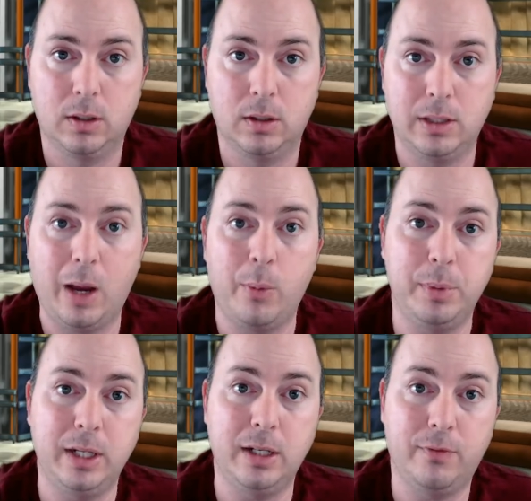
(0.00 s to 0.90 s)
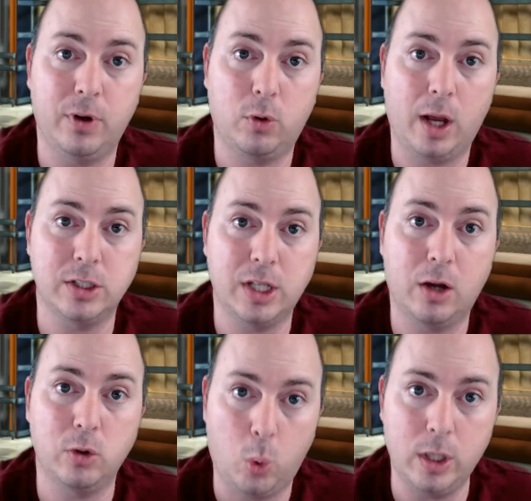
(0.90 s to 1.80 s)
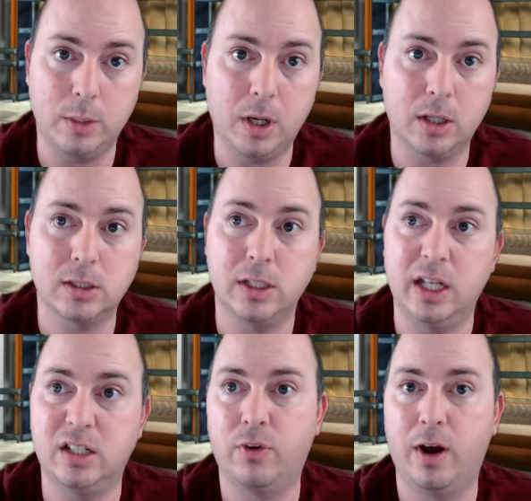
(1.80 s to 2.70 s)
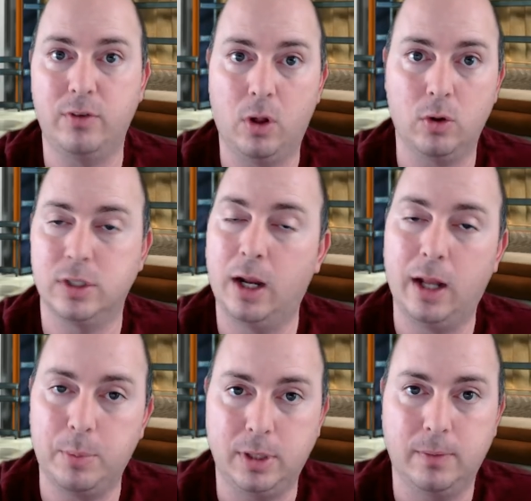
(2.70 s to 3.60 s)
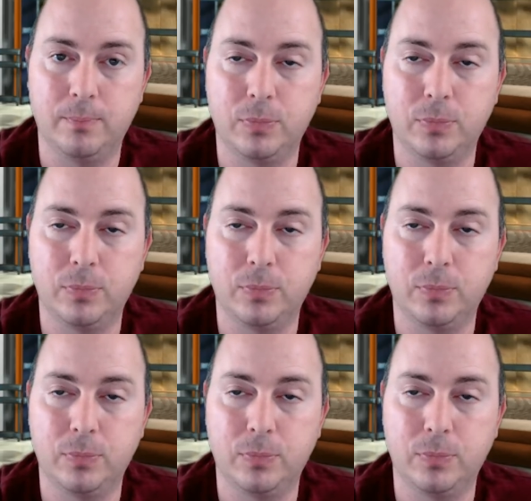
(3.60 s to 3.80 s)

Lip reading: That would mean if it crashed down 20 bucks, it's $5. Not happening.